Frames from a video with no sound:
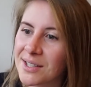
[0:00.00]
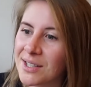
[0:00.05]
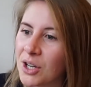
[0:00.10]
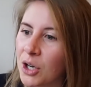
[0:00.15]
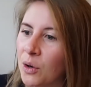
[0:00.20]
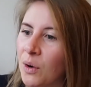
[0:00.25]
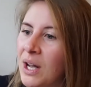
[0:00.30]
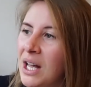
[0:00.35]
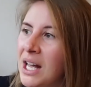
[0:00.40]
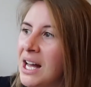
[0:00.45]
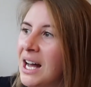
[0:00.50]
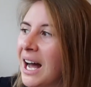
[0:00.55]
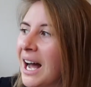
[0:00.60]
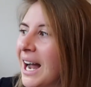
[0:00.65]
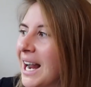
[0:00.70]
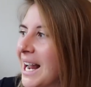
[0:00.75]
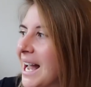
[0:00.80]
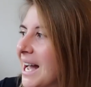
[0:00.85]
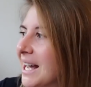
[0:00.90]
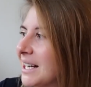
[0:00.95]
So
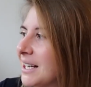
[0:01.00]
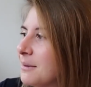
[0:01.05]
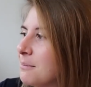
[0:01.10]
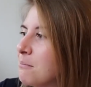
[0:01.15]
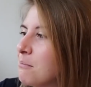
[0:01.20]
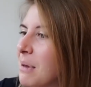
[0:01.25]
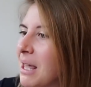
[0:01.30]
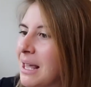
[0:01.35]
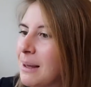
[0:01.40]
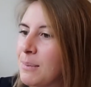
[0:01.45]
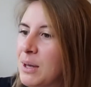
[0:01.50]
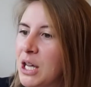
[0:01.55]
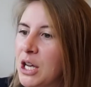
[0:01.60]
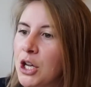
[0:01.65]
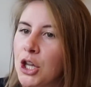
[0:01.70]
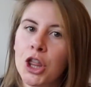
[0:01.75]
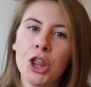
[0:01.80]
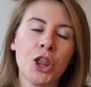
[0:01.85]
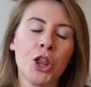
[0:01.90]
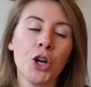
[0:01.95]
I added
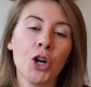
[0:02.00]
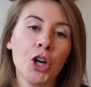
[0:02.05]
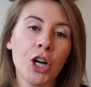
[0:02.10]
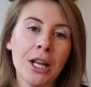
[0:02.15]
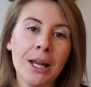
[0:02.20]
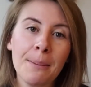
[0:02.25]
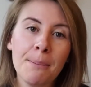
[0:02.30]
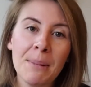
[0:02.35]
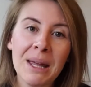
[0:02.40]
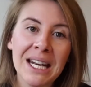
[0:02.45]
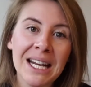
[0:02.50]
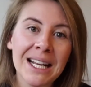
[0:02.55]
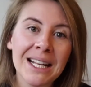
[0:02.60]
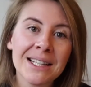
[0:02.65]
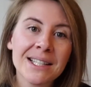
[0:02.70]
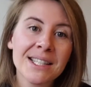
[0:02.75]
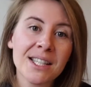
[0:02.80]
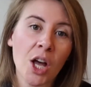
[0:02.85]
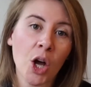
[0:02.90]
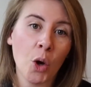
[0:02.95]
maybe 30
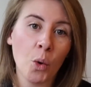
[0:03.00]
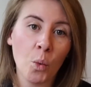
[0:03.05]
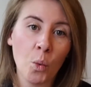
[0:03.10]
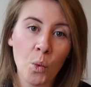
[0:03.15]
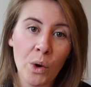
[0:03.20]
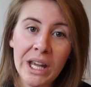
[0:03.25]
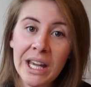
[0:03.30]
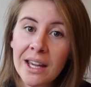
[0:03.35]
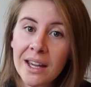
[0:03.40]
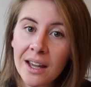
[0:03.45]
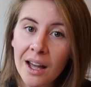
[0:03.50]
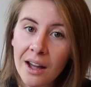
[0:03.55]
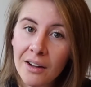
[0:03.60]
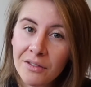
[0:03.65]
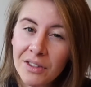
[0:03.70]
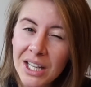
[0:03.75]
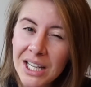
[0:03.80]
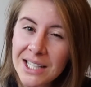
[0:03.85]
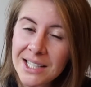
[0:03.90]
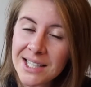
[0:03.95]
minutes a week
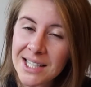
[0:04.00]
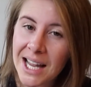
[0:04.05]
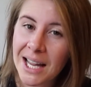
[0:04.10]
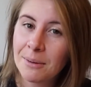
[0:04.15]
of this,